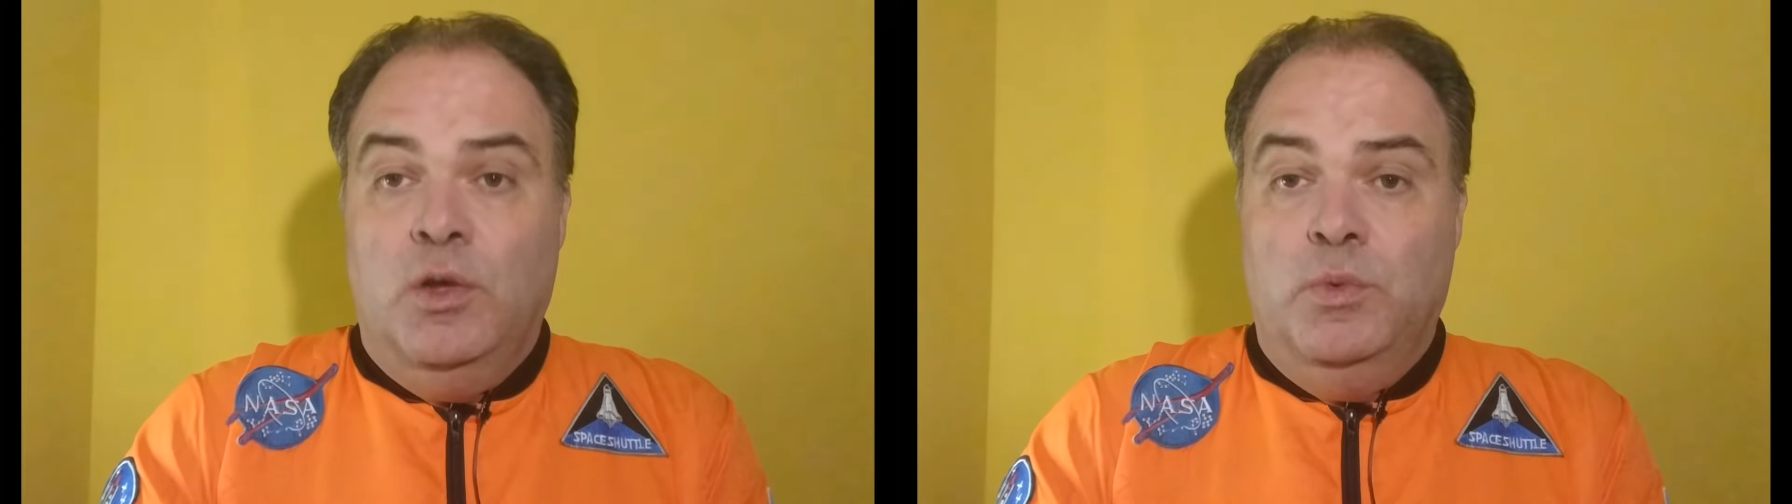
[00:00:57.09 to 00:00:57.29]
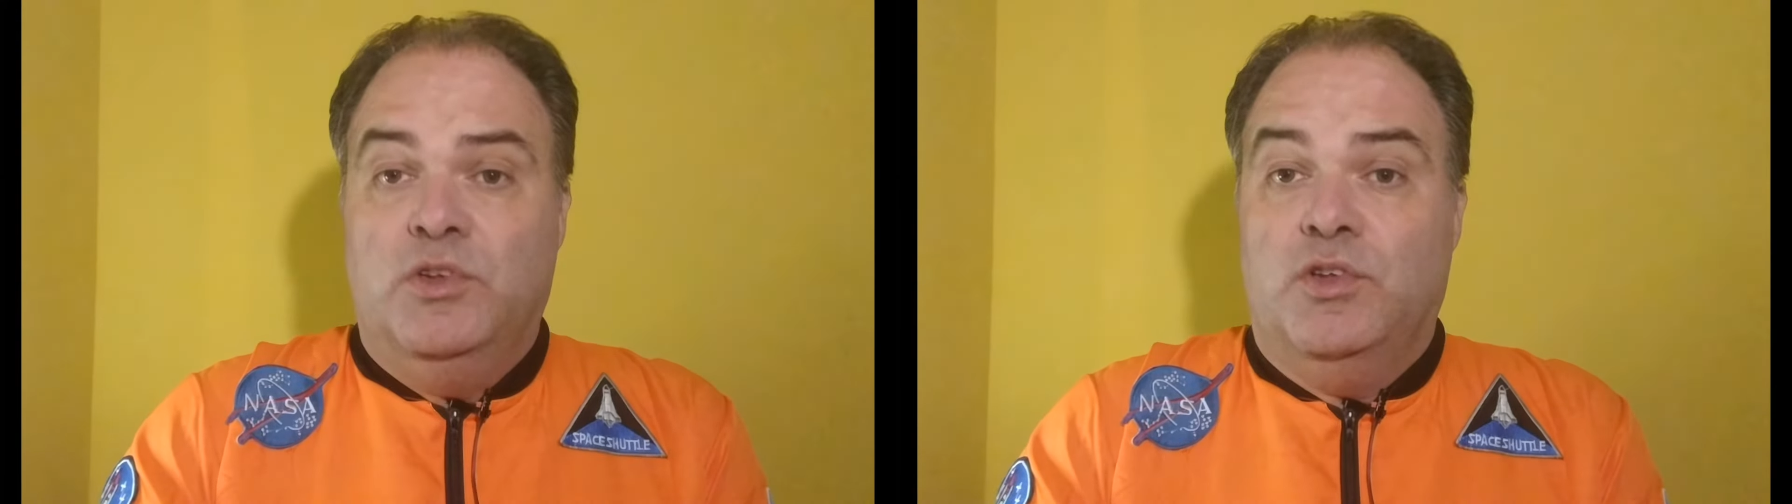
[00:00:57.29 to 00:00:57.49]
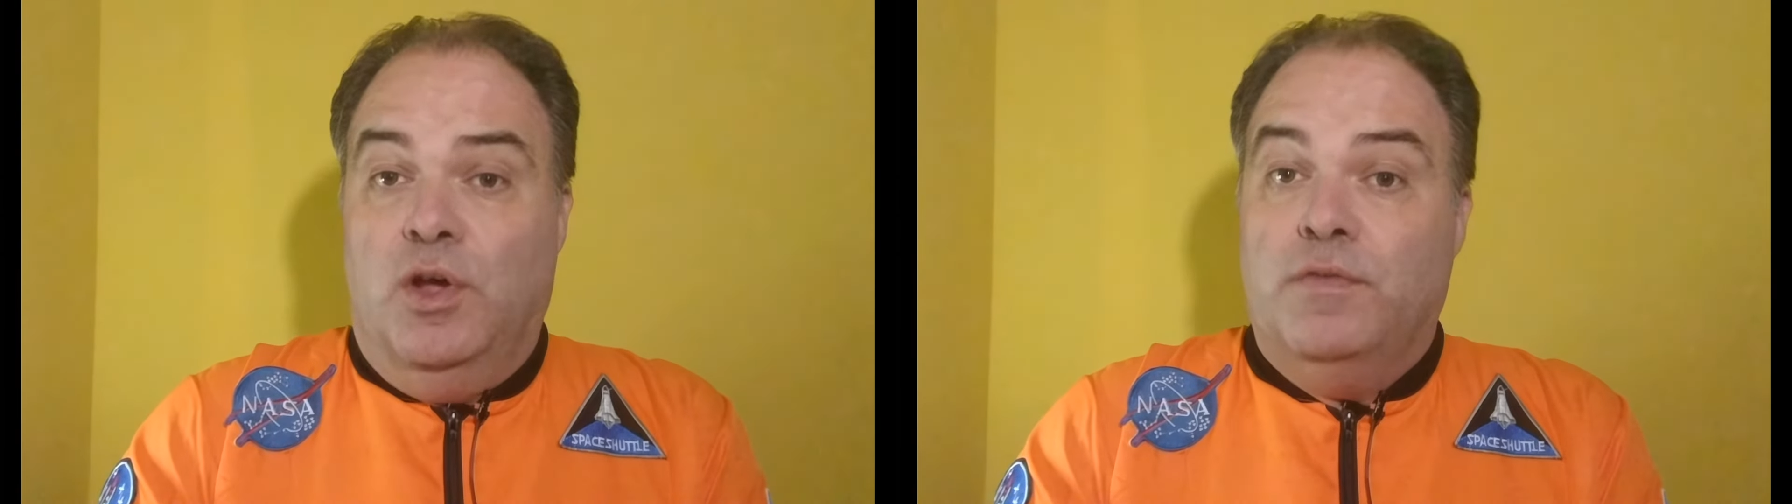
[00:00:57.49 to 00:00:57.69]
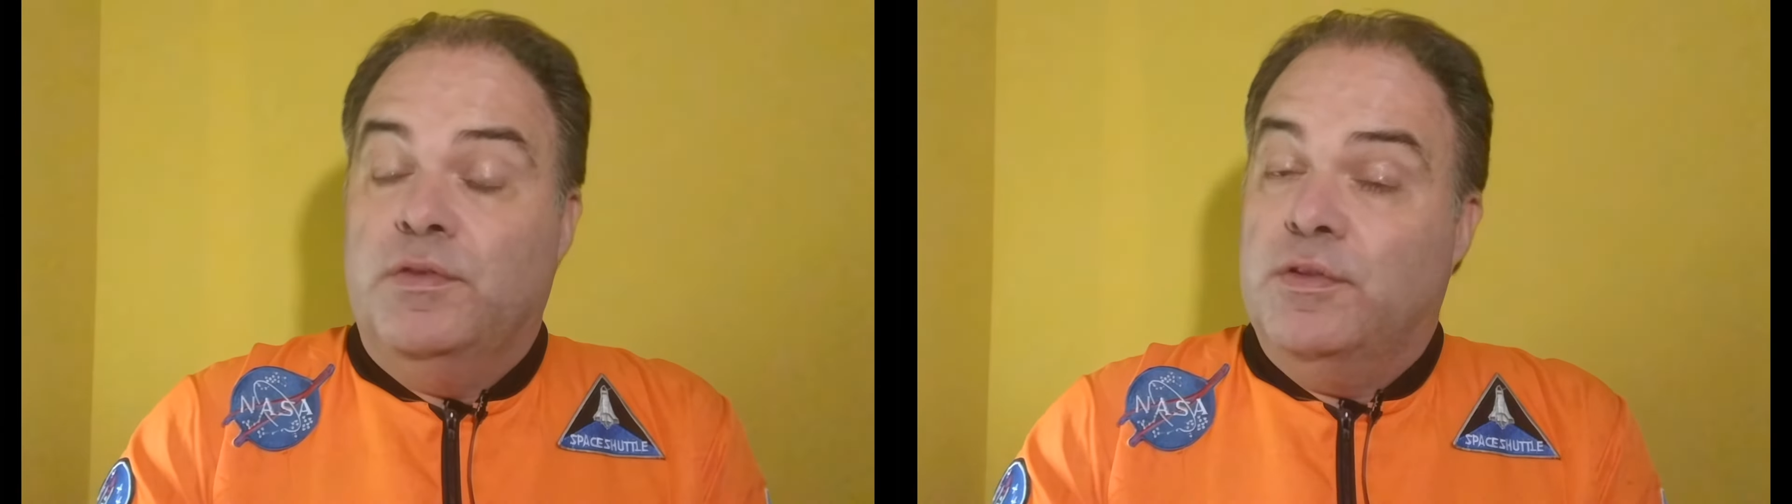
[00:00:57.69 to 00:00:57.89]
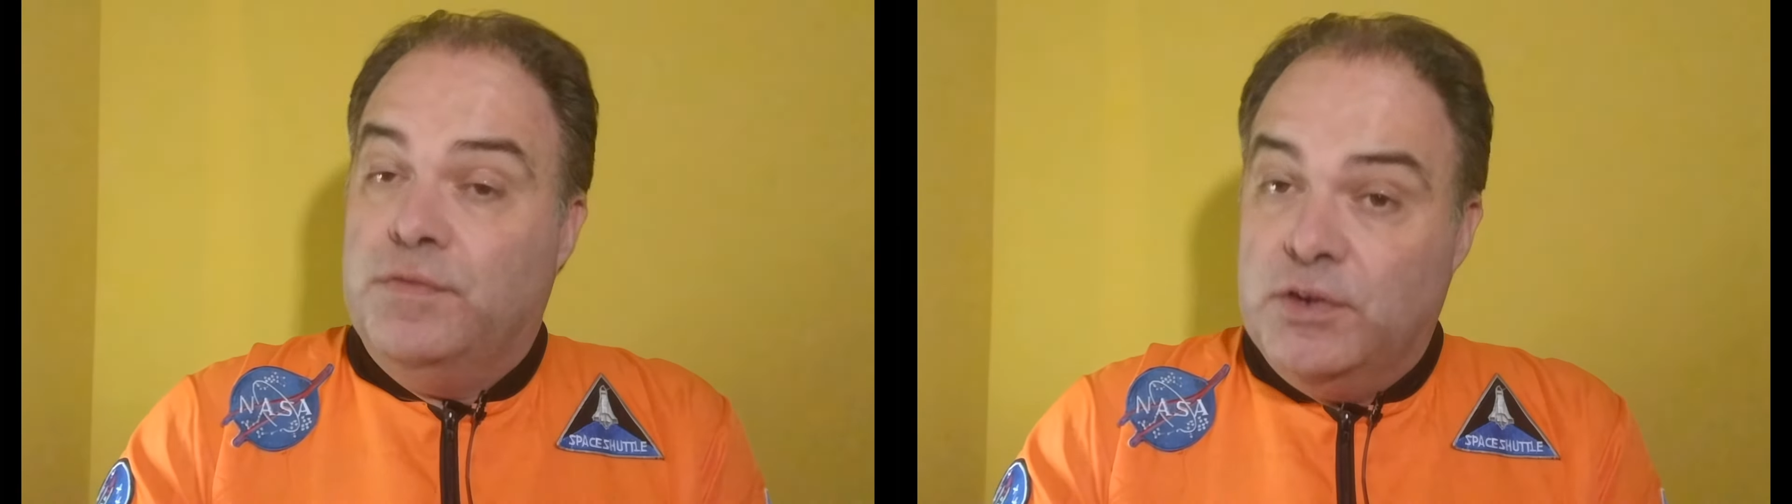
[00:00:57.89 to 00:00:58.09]
which saw
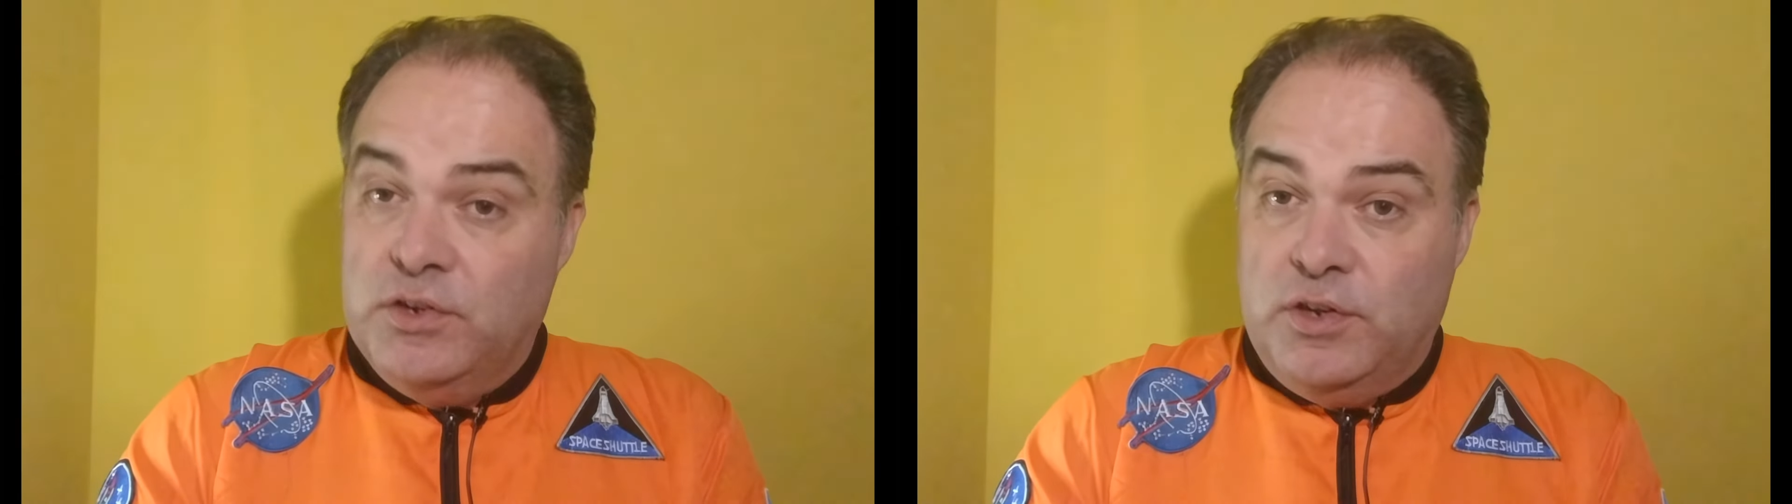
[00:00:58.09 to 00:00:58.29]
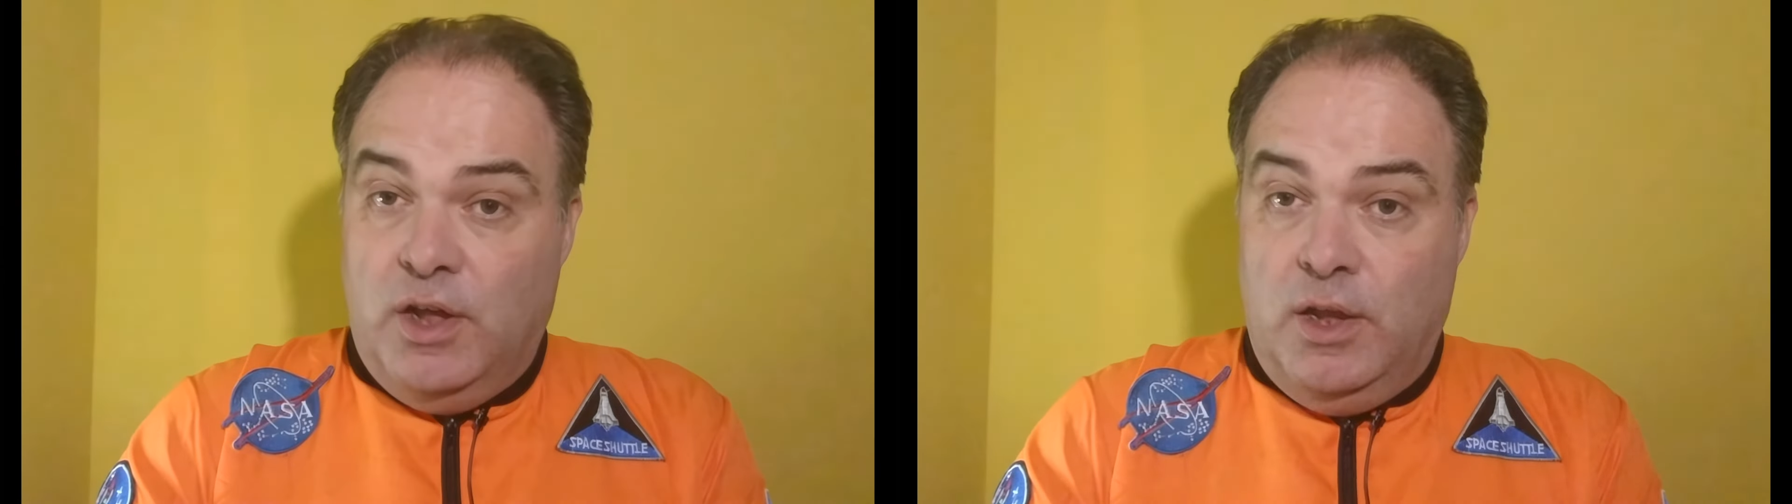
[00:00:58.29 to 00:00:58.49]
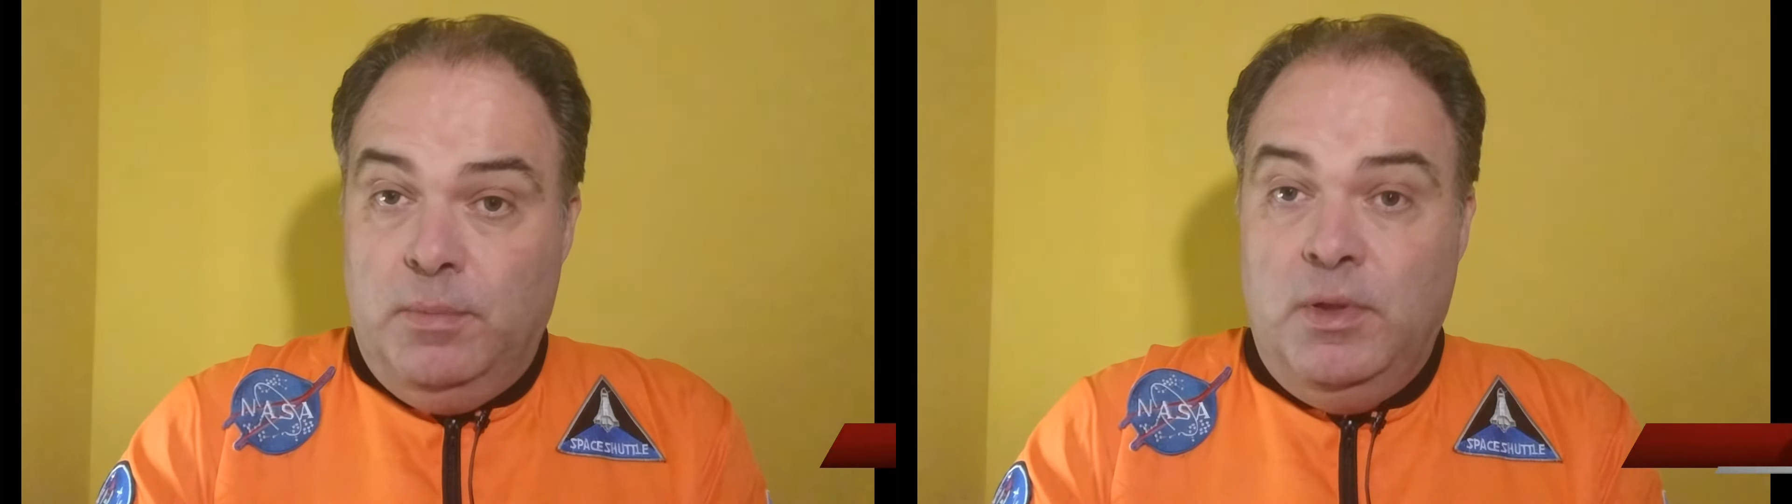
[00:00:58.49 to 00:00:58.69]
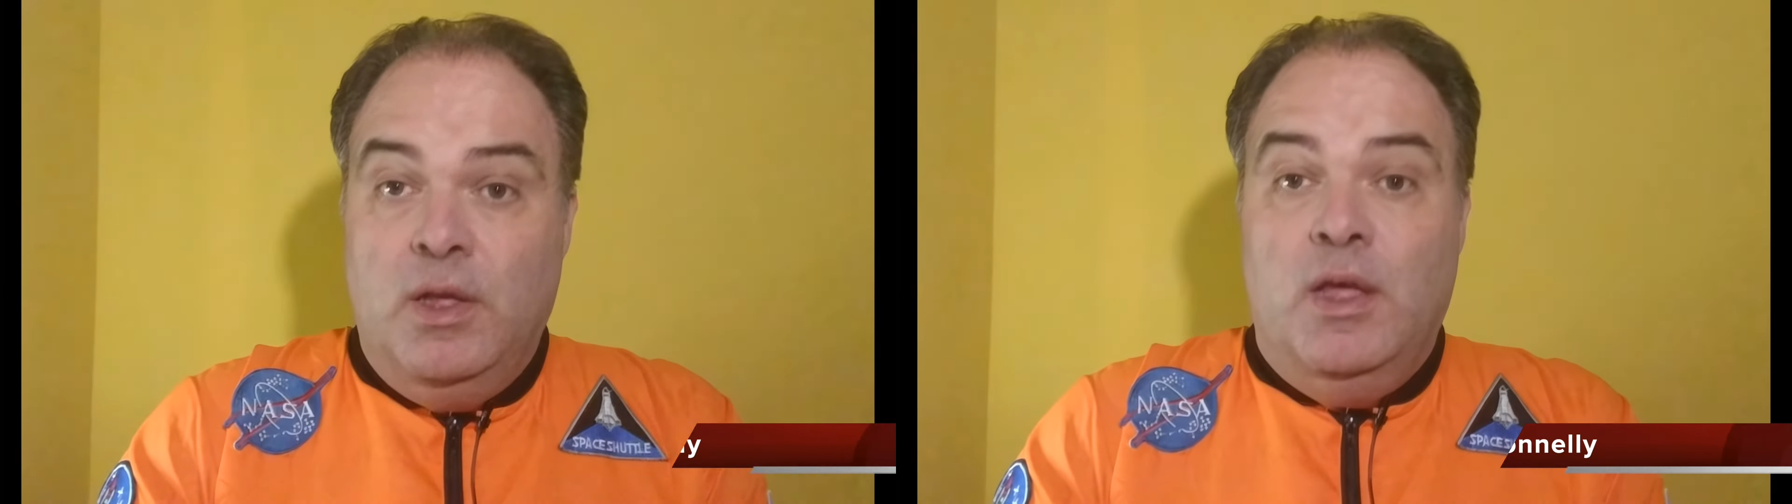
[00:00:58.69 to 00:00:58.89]
for the first time